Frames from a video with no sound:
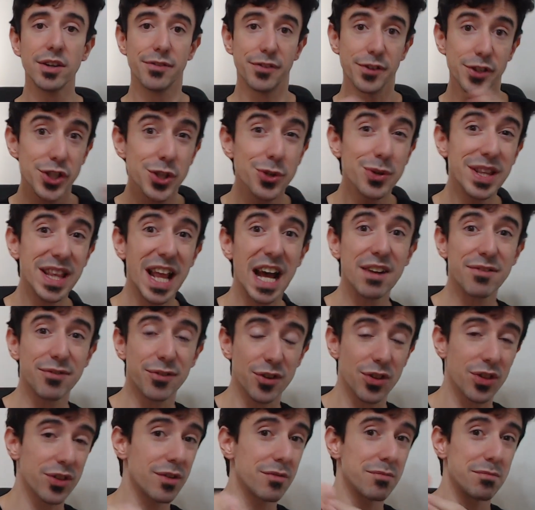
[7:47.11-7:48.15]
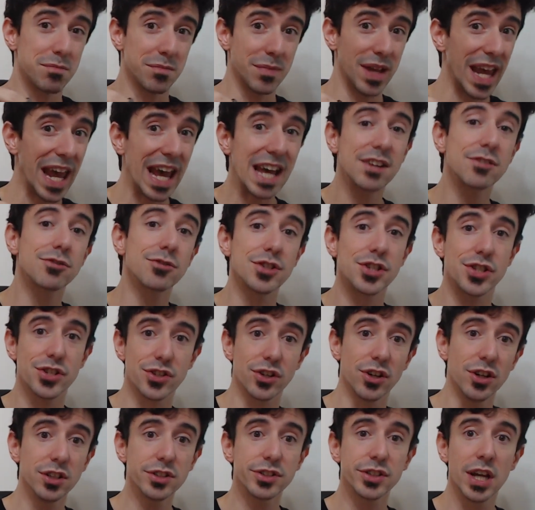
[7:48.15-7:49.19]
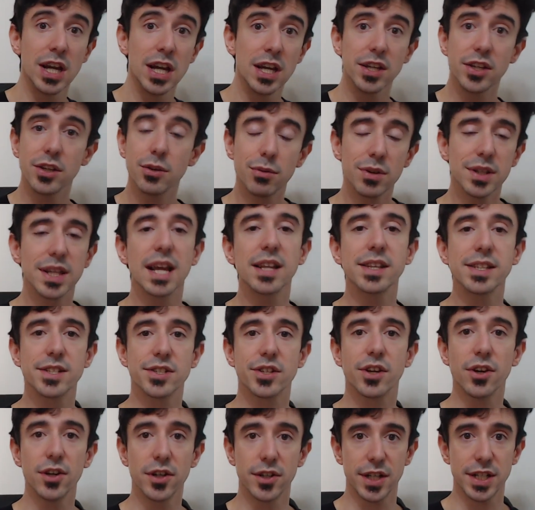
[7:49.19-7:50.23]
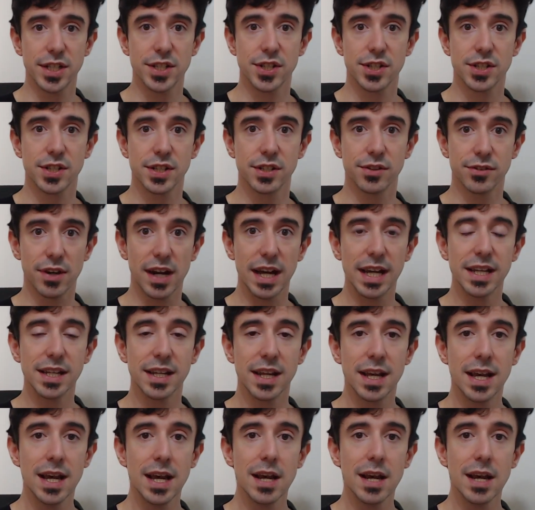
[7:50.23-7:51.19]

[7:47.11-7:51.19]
if you're doing that for the end result, you will get discouraged, right?